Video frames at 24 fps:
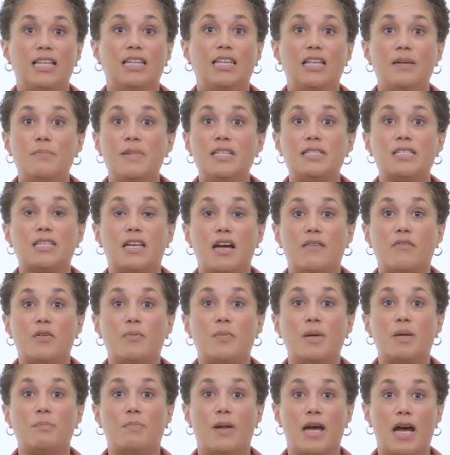limits
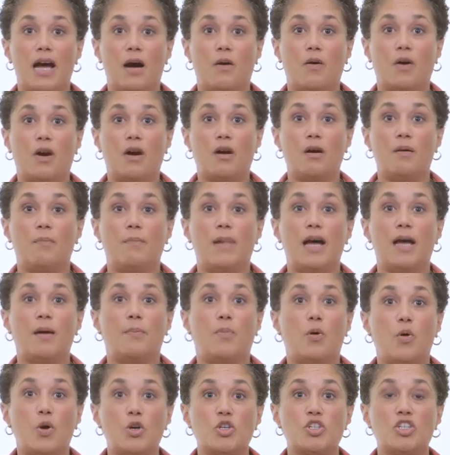government power by
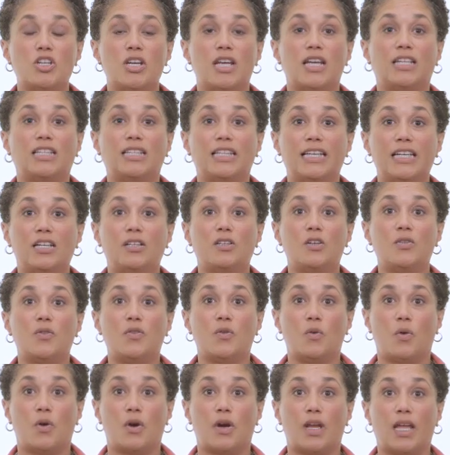apportioning legal
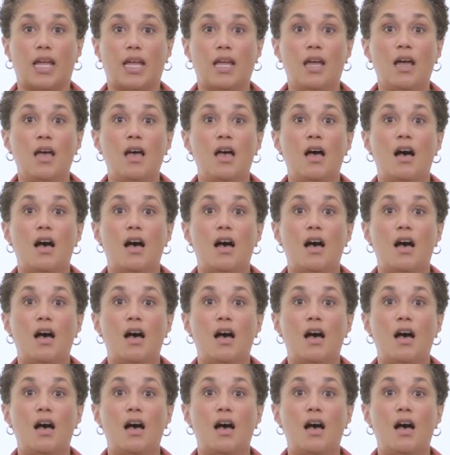authority